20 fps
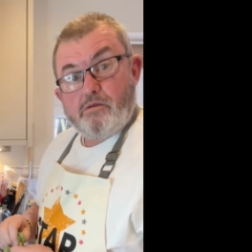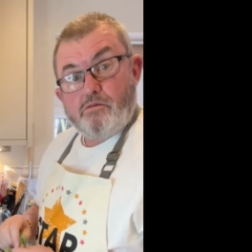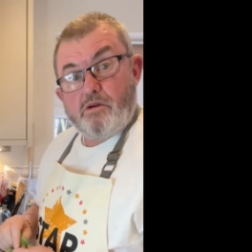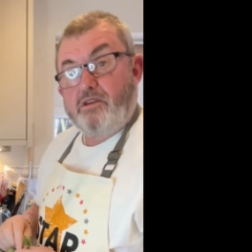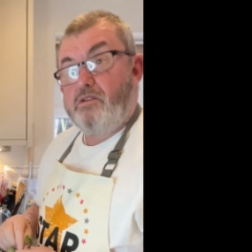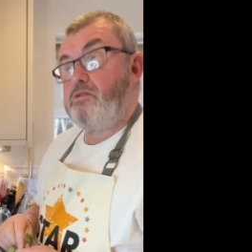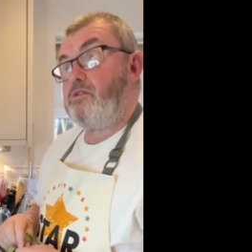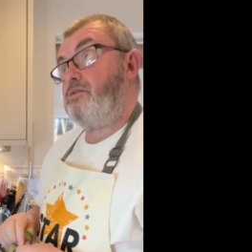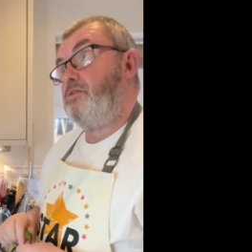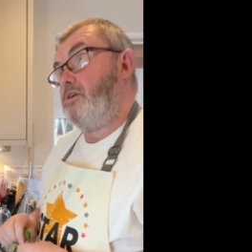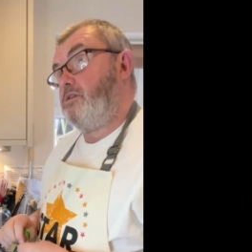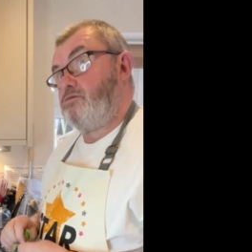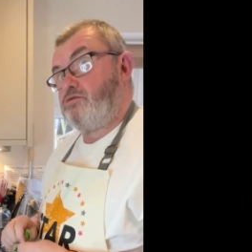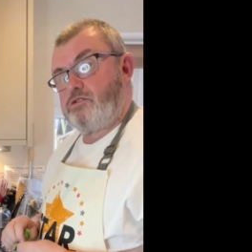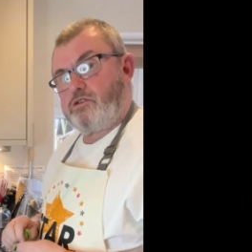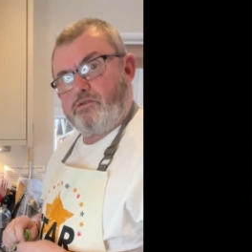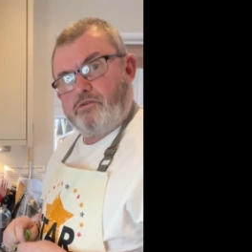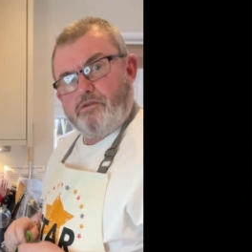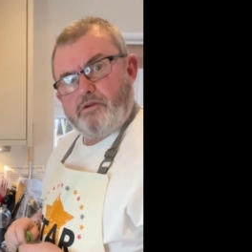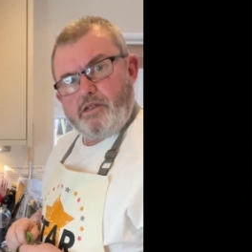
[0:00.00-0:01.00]
well, not the real
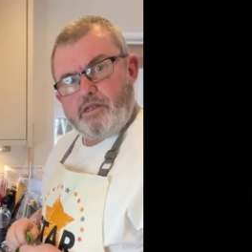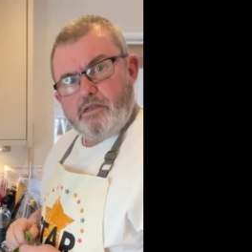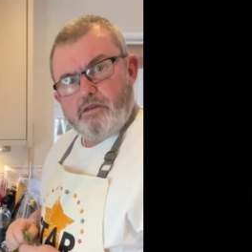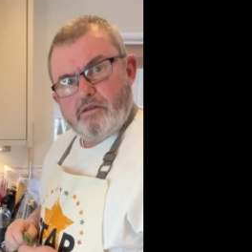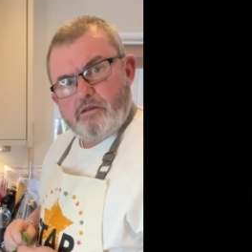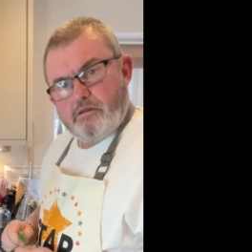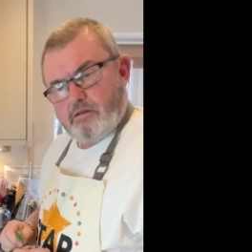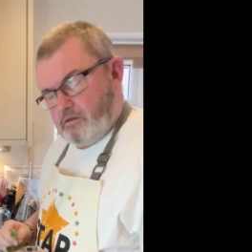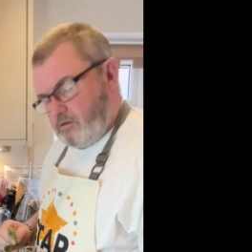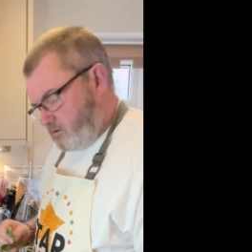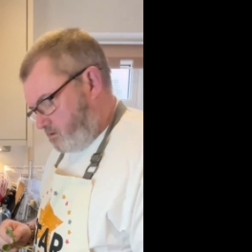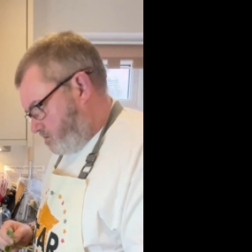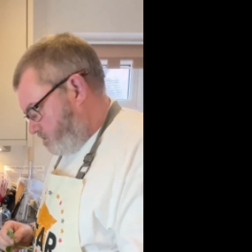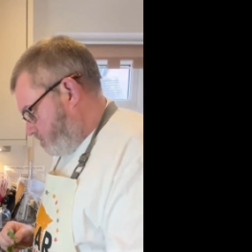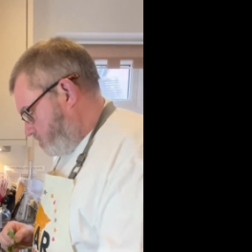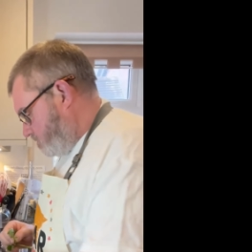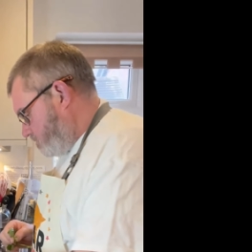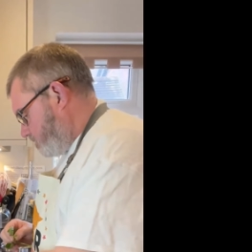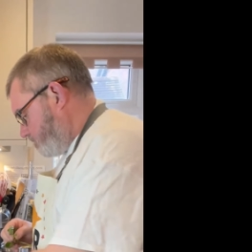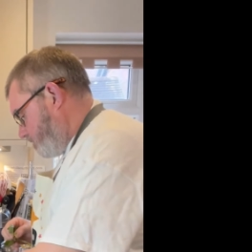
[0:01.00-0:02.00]
story,
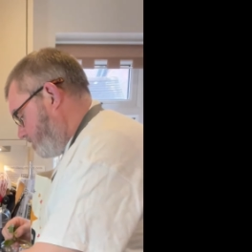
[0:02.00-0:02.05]
because the